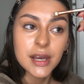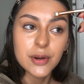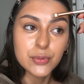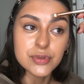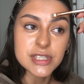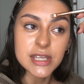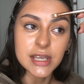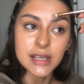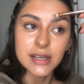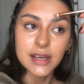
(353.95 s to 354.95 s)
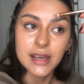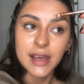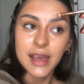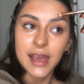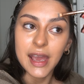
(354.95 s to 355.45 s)
routine,
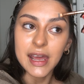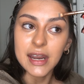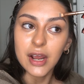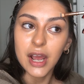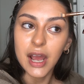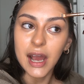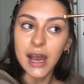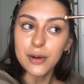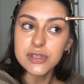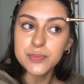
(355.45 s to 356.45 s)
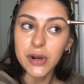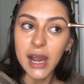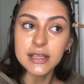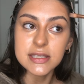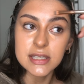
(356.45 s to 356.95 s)
and I was
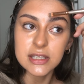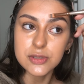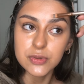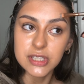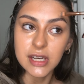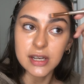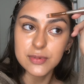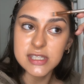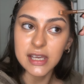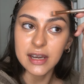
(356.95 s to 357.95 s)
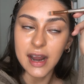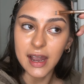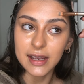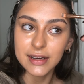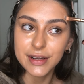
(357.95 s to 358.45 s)
practicing this routine, and it was like
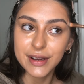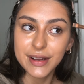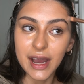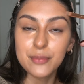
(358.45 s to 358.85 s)
nine